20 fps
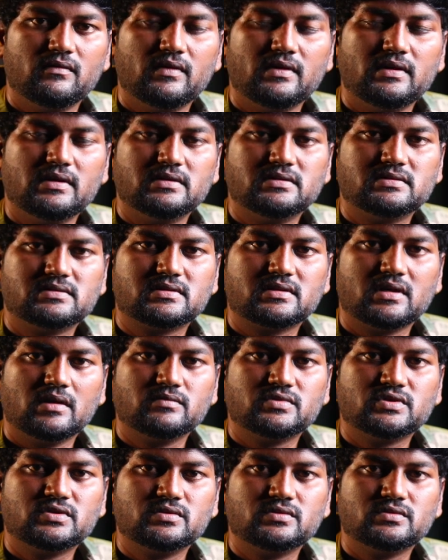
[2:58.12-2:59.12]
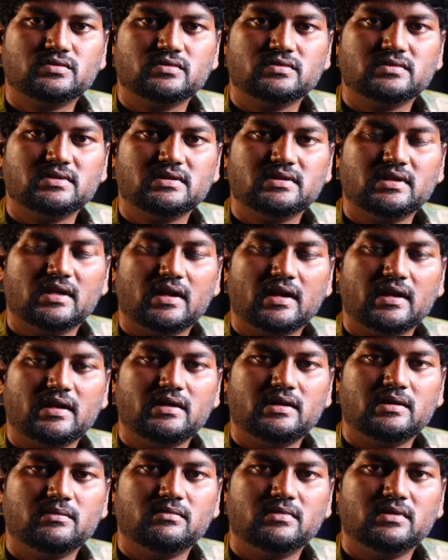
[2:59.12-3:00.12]
When it comes to choosing the
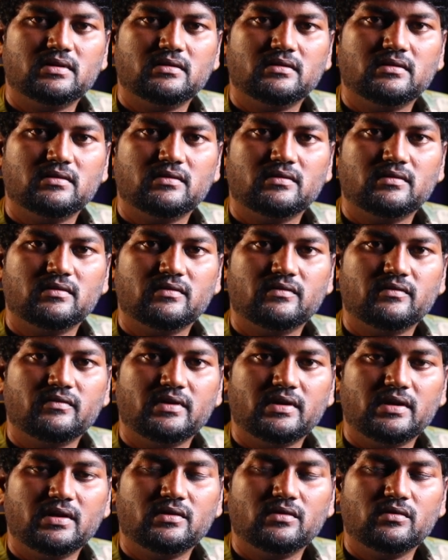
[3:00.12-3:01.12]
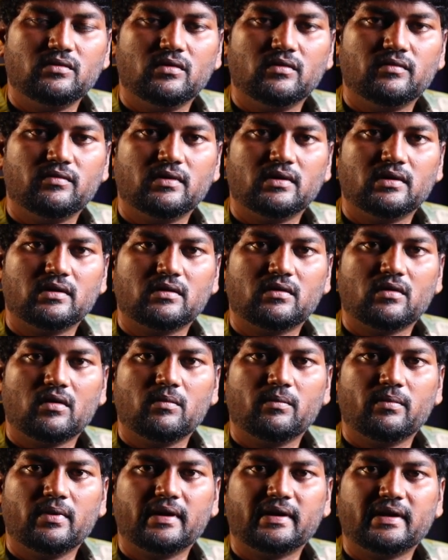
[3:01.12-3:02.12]
right gimbal, we need to go for
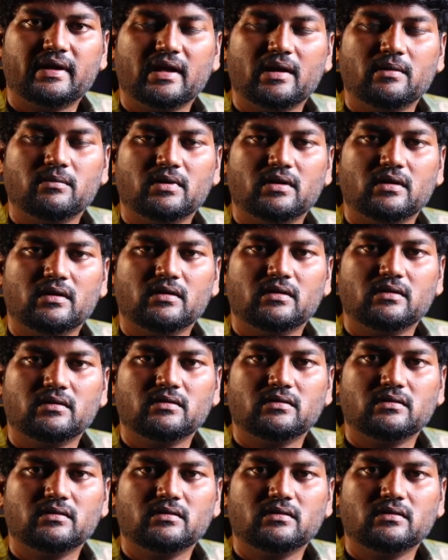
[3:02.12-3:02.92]
compact camera